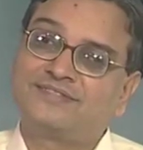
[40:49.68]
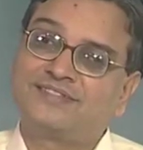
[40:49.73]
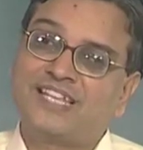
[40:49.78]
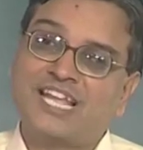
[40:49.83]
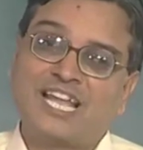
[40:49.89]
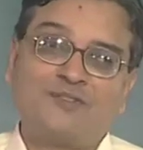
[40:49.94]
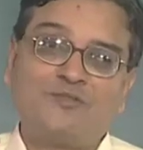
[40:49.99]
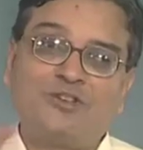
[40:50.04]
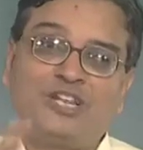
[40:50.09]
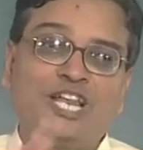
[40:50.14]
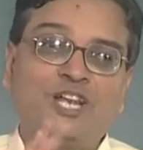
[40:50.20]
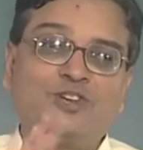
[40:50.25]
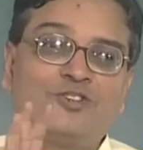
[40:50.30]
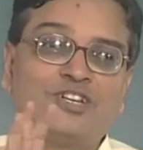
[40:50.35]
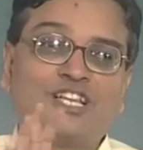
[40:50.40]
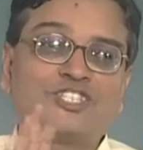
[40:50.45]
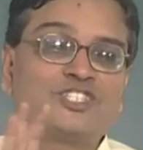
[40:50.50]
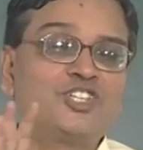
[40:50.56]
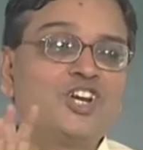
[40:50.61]
N1
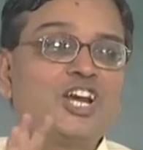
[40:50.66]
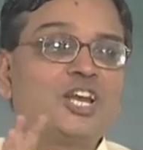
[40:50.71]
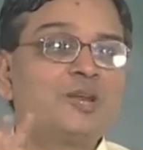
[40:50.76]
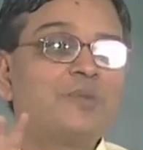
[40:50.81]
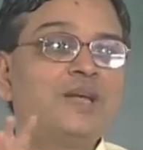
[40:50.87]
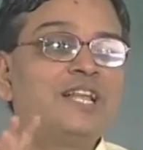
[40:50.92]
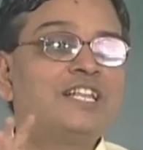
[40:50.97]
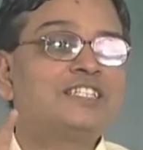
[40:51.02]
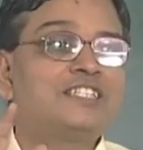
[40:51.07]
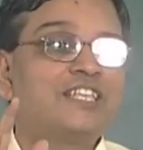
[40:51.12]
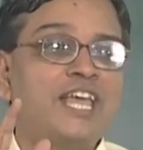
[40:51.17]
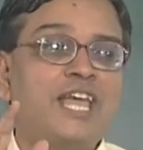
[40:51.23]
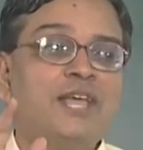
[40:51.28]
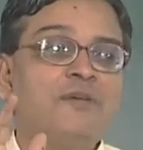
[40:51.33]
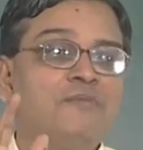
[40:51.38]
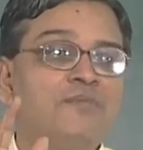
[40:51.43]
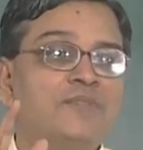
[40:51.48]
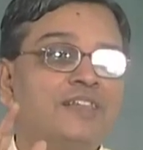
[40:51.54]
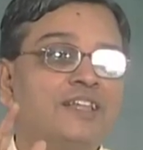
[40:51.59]
N2 does not remain
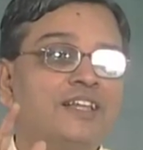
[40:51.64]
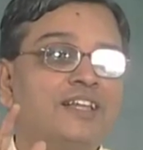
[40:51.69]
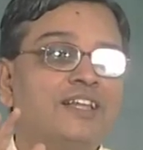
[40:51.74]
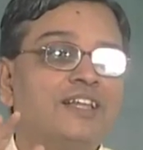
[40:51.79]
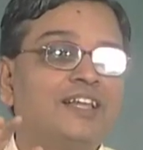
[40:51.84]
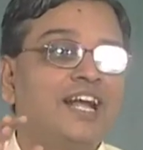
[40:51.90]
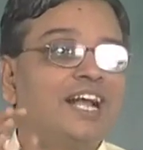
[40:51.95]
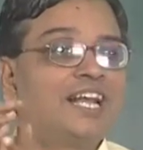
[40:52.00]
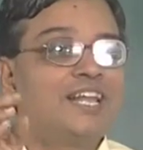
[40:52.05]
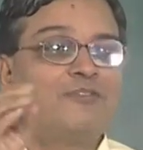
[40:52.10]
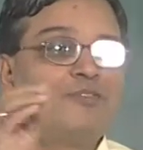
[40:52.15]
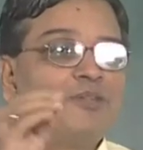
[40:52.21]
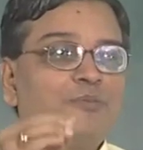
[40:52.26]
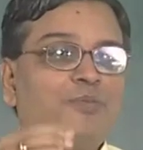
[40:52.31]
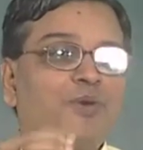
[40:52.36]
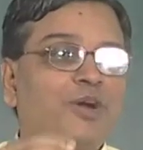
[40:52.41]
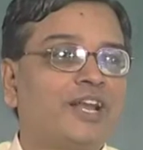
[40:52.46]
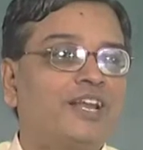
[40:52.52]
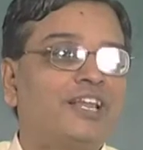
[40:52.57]
same at every
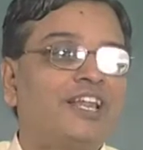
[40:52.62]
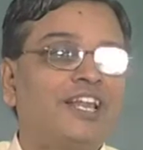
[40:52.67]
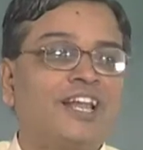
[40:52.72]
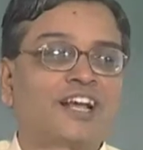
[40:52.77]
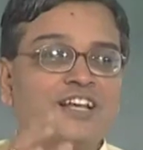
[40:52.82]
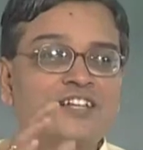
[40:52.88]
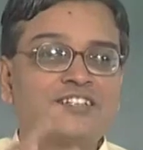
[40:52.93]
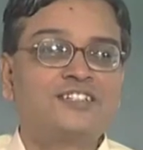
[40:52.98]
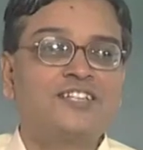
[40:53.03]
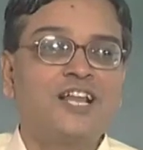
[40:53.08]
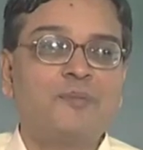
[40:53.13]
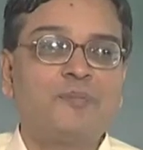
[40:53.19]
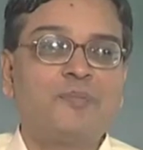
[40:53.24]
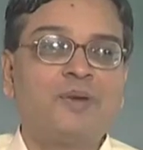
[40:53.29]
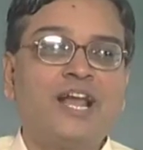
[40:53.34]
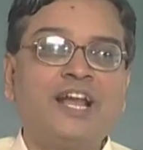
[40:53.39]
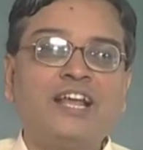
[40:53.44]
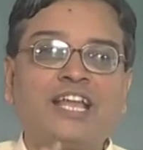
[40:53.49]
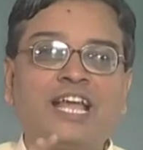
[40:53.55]
point. In a crystal
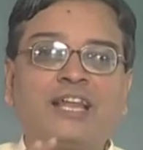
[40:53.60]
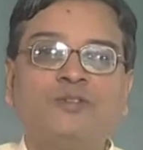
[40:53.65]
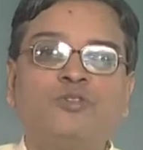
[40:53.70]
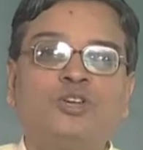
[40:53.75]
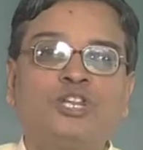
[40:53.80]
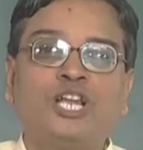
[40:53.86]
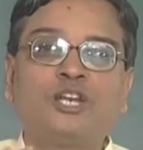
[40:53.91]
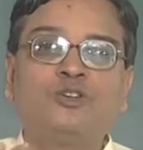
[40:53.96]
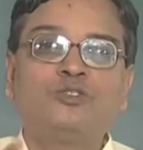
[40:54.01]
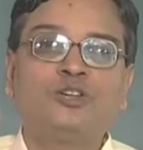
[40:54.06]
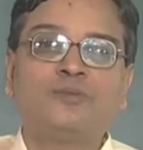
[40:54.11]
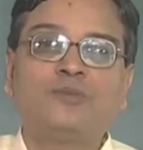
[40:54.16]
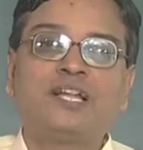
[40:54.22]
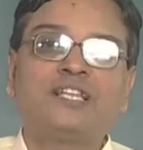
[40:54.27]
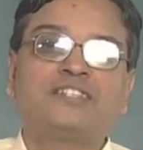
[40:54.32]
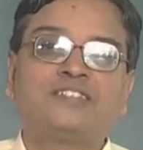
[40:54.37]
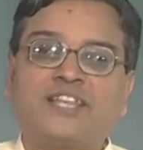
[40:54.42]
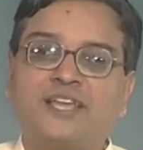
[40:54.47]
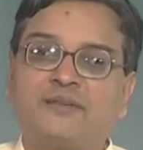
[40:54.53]
plate, N1 N2
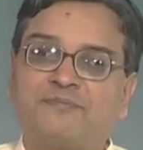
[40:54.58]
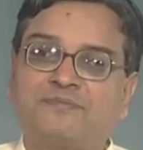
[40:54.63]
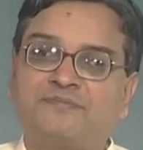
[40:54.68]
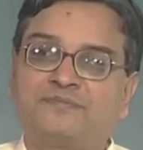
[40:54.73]
remains same.